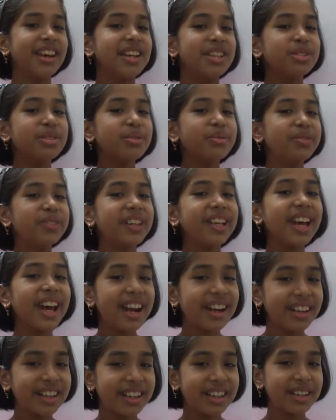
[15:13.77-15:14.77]
So we
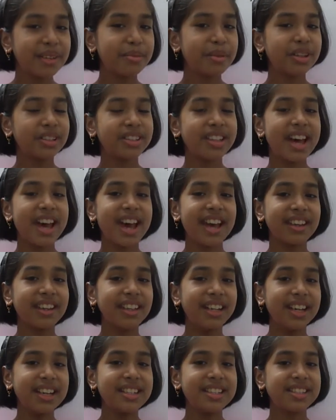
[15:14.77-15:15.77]
had learned about the
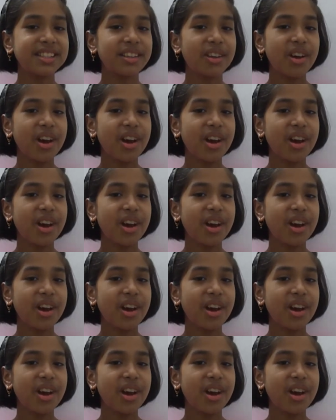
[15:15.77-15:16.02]
angles.